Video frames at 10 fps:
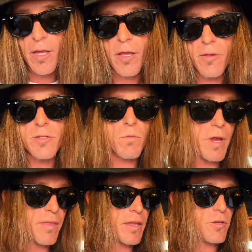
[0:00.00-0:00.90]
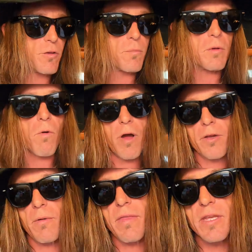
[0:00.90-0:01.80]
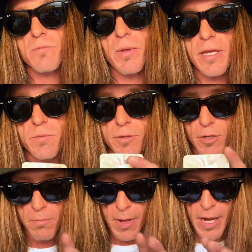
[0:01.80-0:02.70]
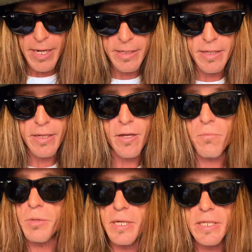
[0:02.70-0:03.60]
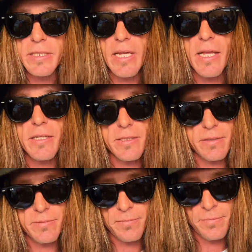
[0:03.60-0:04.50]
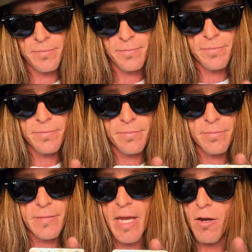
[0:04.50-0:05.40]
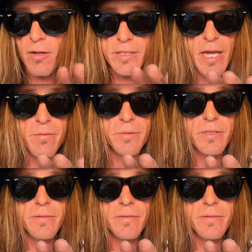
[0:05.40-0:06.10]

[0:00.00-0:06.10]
There's a way that you could be walking around this place with your mind completely silent at all times.